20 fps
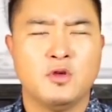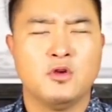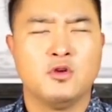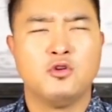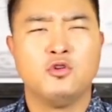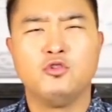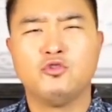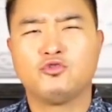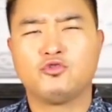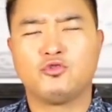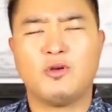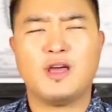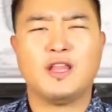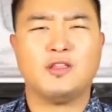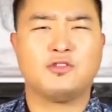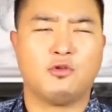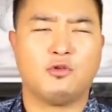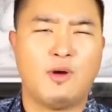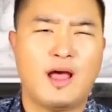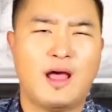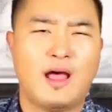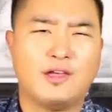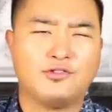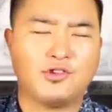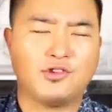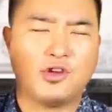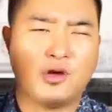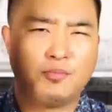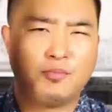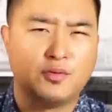Who's ready to
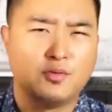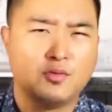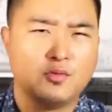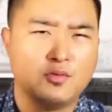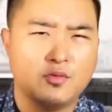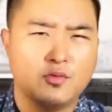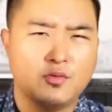rise up?